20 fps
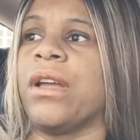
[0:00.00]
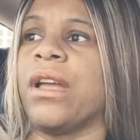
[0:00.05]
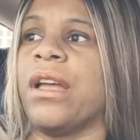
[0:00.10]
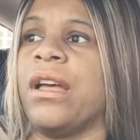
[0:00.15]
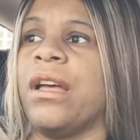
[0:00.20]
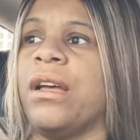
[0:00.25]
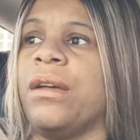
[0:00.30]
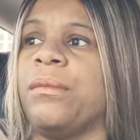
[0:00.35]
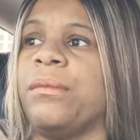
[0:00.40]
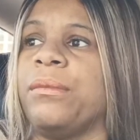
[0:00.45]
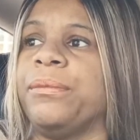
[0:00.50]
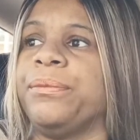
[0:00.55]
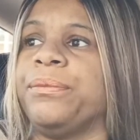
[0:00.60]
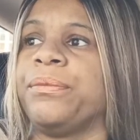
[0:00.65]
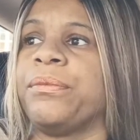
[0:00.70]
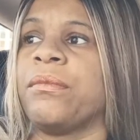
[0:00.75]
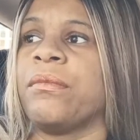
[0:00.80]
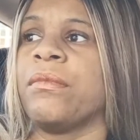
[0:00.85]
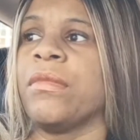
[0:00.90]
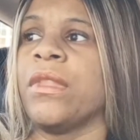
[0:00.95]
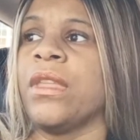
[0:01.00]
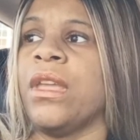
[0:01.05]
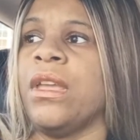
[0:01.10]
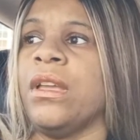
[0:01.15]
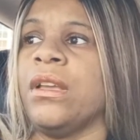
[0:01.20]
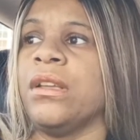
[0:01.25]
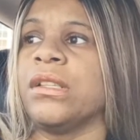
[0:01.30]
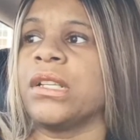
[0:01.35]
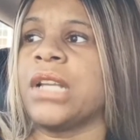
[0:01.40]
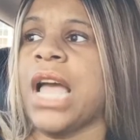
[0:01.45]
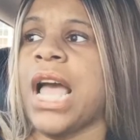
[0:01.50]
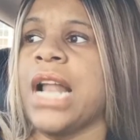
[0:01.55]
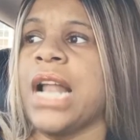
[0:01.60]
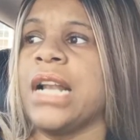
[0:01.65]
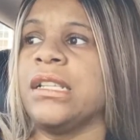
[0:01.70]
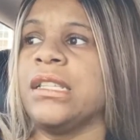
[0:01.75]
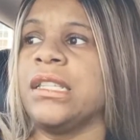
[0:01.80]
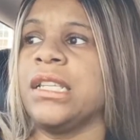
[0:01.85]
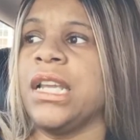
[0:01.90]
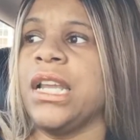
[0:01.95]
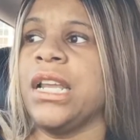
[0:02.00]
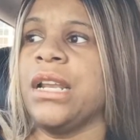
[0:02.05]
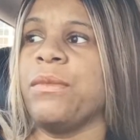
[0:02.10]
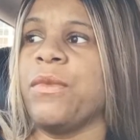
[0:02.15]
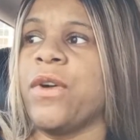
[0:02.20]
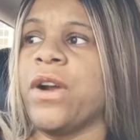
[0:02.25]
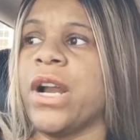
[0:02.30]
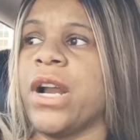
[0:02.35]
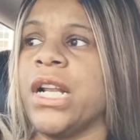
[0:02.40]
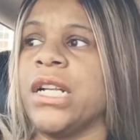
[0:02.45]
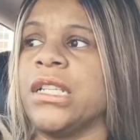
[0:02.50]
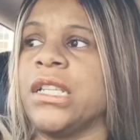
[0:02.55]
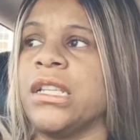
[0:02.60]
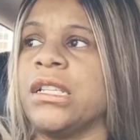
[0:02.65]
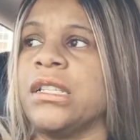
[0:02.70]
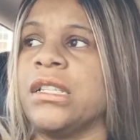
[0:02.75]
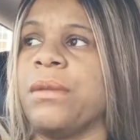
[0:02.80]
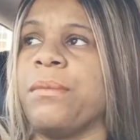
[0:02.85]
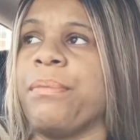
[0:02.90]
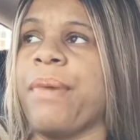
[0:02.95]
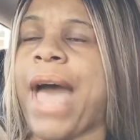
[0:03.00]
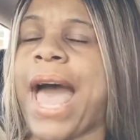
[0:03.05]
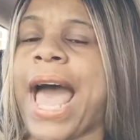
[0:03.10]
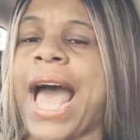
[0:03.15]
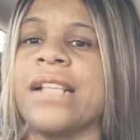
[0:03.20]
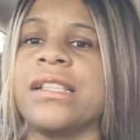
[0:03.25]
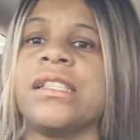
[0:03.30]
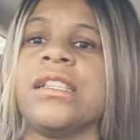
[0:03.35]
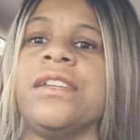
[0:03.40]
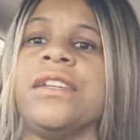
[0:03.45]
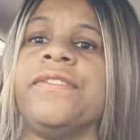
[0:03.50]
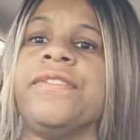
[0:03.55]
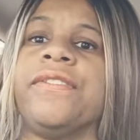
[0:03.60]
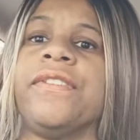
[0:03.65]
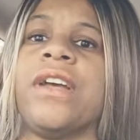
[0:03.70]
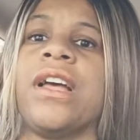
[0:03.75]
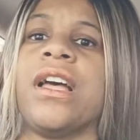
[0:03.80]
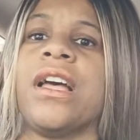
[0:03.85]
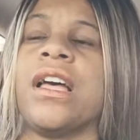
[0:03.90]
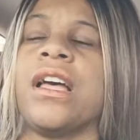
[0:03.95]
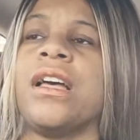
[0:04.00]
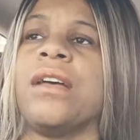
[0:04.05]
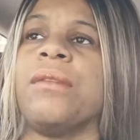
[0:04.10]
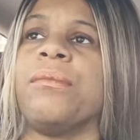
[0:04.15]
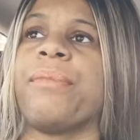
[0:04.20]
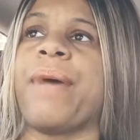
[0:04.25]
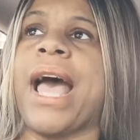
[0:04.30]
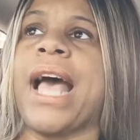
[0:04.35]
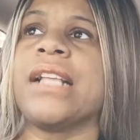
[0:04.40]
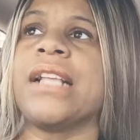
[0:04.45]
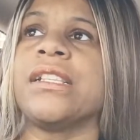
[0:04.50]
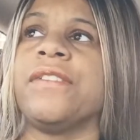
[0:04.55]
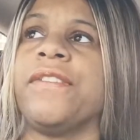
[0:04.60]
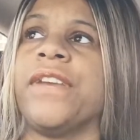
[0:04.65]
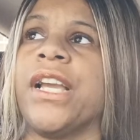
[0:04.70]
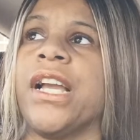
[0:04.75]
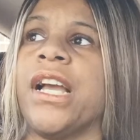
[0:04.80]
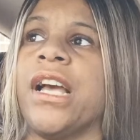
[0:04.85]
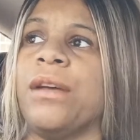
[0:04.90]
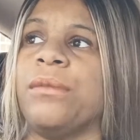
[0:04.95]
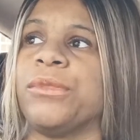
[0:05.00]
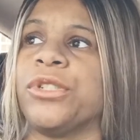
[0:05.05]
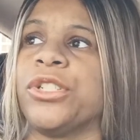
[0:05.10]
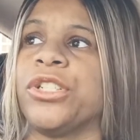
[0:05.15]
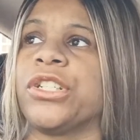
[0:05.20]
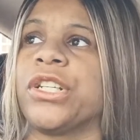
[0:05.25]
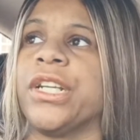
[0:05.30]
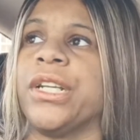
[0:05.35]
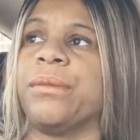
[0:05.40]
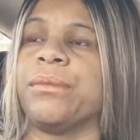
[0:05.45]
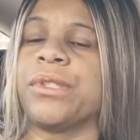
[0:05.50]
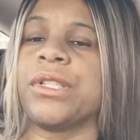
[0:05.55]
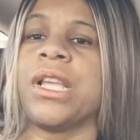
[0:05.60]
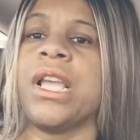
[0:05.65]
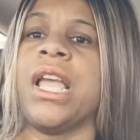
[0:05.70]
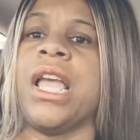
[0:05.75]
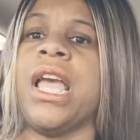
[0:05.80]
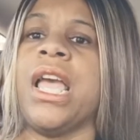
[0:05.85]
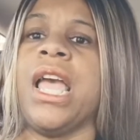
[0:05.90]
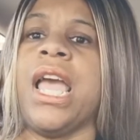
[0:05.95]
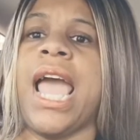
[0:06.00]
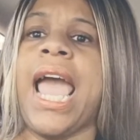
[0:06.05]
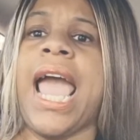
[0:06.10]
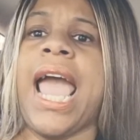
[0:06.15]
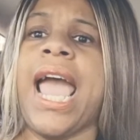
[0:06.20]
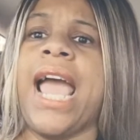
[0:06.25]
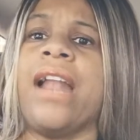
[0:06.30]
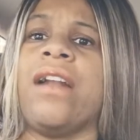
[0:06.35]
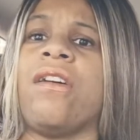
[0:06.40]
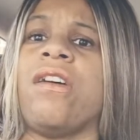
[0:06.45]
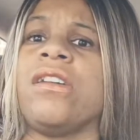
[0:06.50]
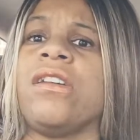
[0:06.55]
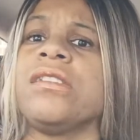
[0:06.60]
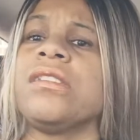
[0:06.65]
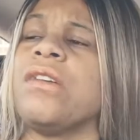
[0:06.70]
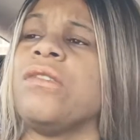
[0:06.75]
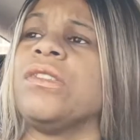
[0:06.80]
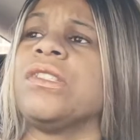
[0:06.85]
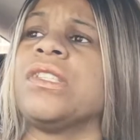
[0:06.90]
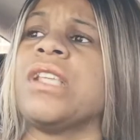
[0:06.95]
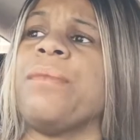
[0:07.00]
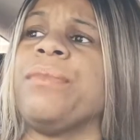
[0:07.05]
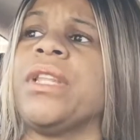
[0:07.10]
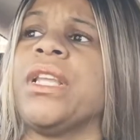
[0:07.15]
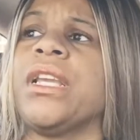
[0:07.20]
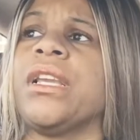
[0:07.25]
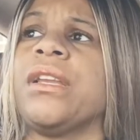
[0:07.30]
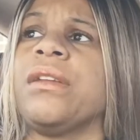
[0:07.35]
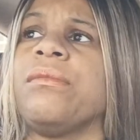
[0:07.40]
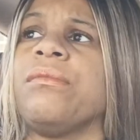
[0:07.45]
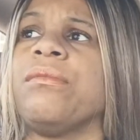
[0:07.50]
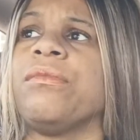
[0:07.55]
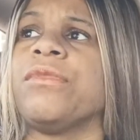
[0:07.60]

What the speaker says: Kind of seed more into some passive income streams, and also something more